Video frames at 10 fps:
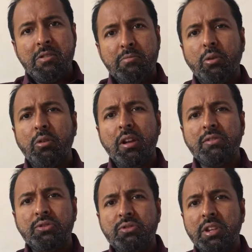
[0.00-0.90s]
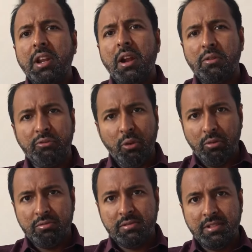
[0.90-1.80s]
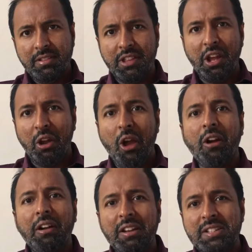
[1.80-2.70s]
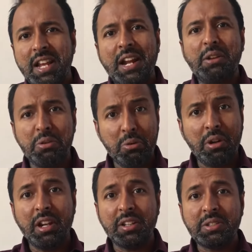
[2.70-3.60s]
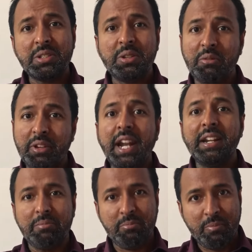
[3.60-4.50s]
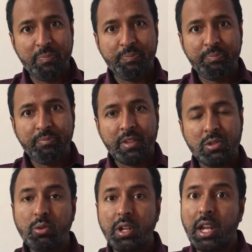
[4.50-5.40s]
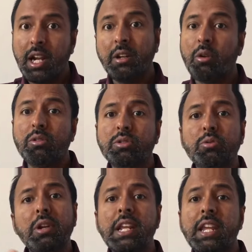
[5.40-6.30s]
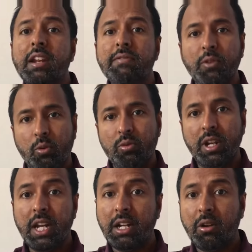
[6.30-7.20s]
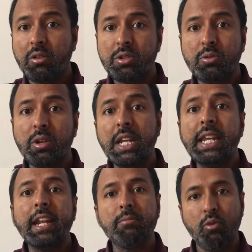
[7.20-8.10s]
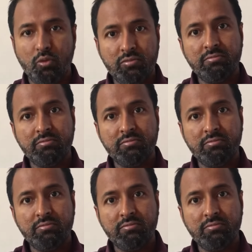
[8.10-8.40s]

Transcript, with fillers: Protons cannot flow. They are locked inside nucleus of an atom. So electrons only can flow. Electrons only can move.